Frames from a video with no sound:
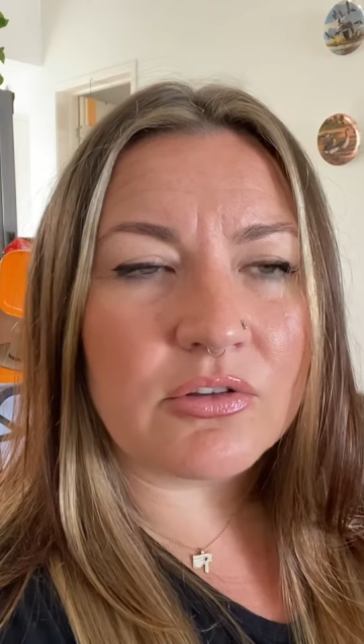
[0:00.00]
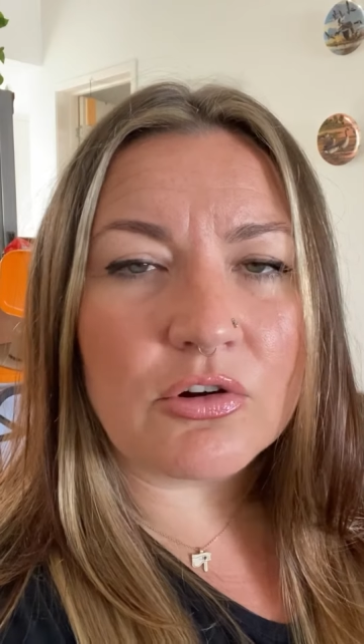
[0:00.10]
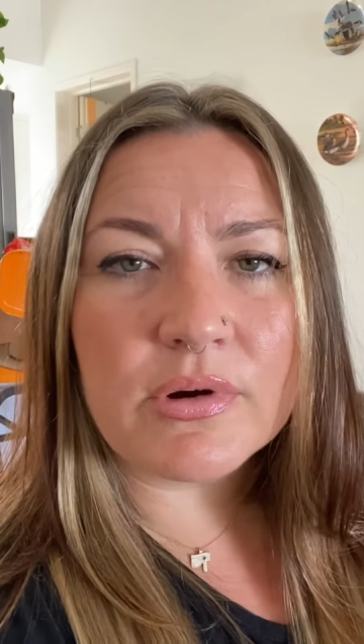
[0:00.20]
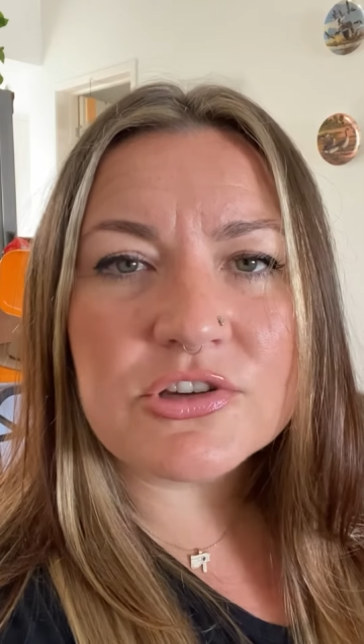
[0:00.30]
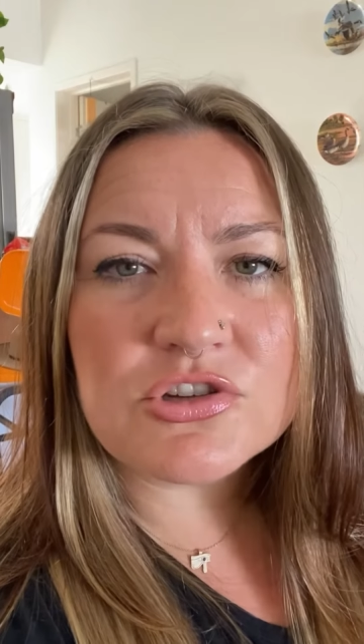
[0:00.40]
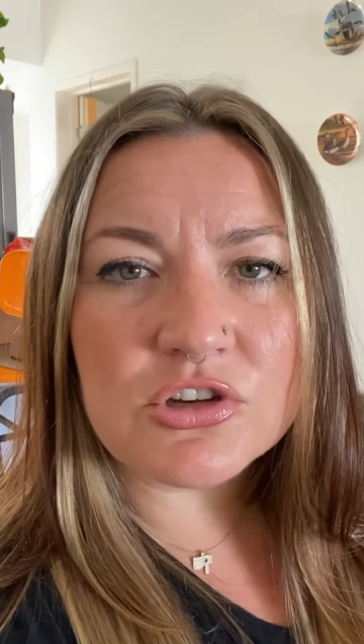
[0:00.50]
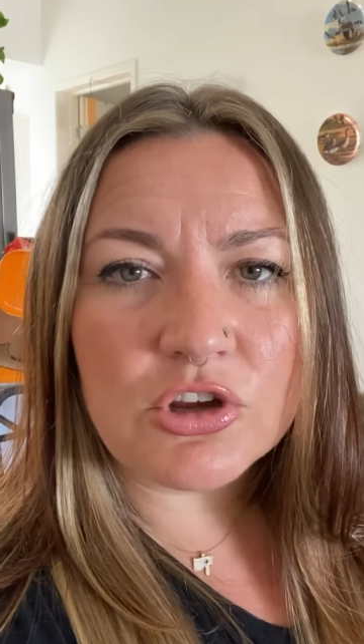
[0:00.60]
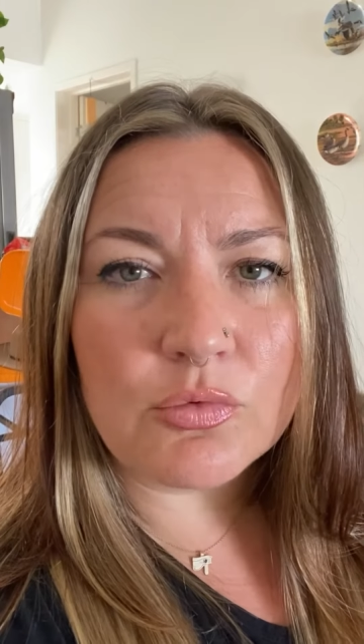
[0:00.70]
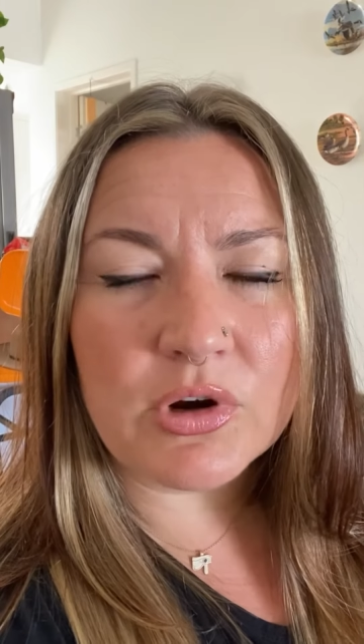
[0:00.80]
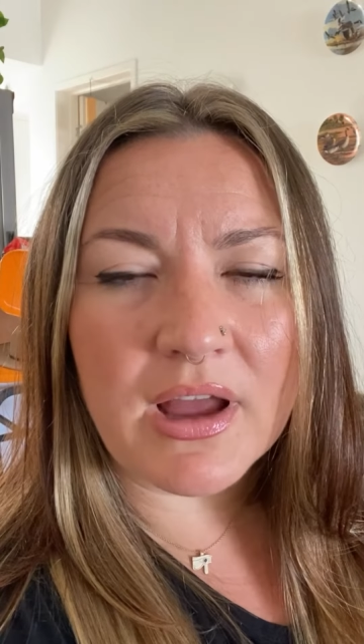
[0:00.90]
the question
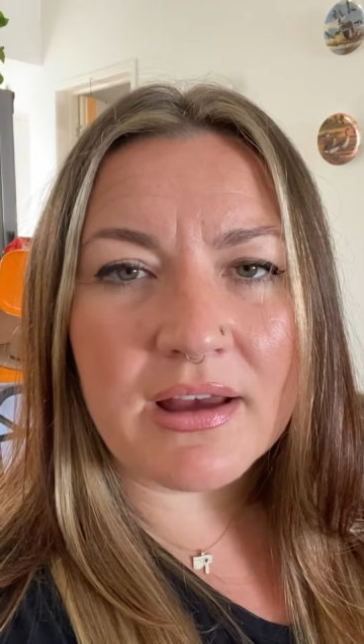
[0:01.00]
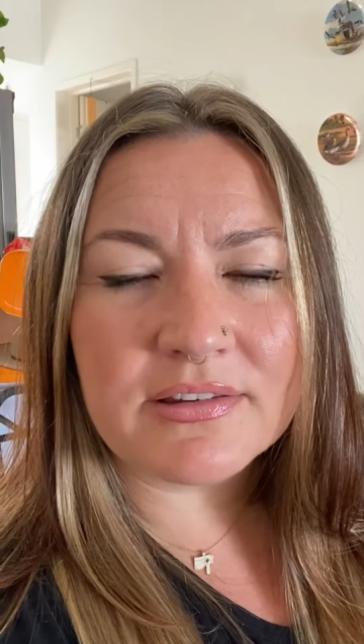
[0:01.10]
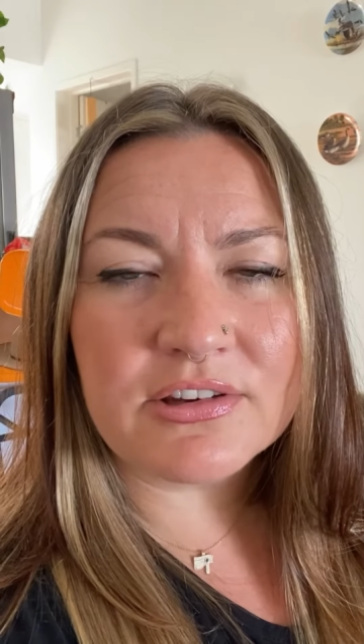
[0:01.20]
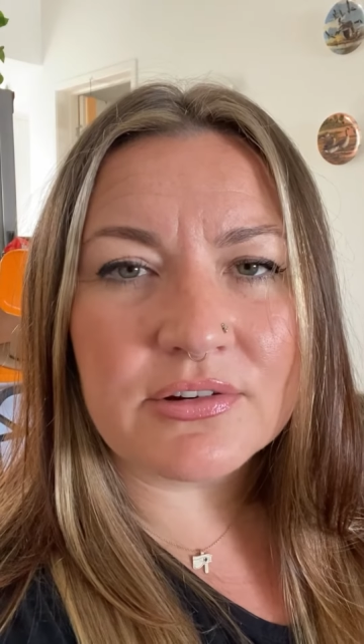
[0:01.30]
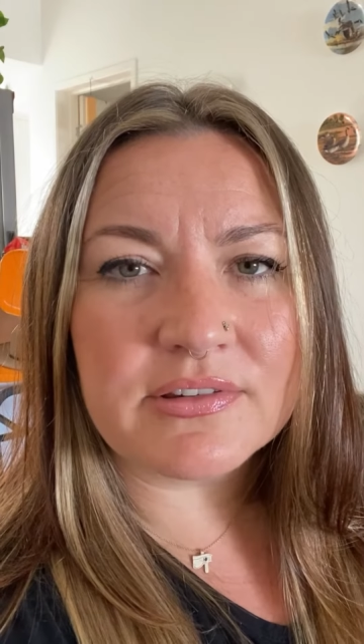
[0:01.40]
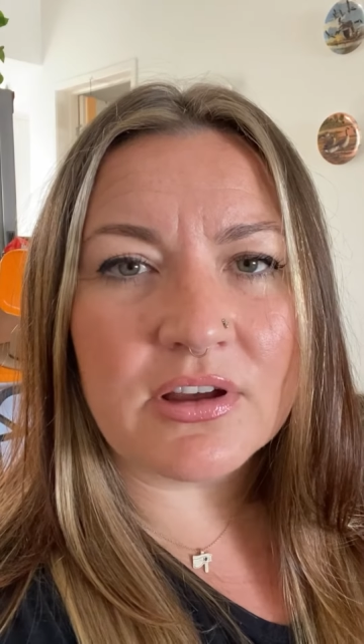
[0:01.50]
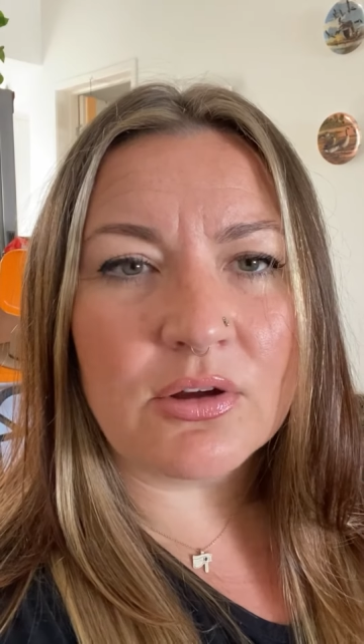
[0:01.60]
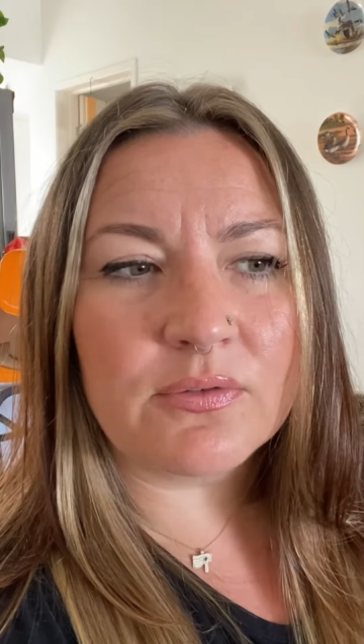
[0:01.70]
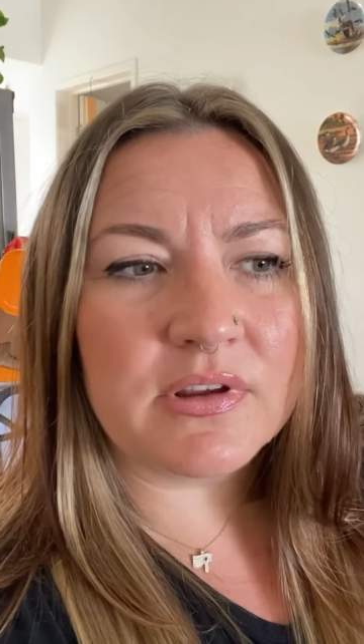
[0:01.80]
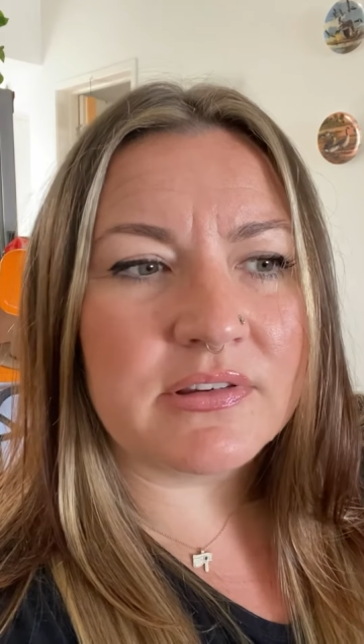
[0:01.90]
you would ask
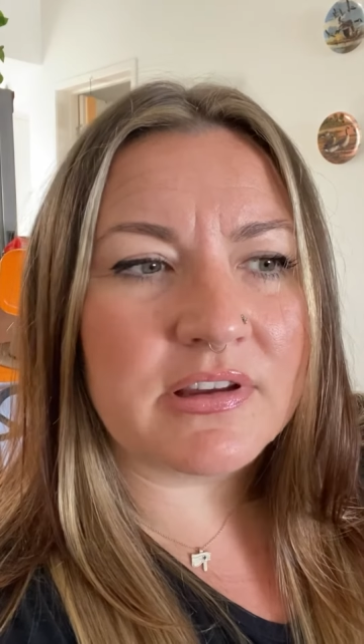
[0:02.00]
yourself is,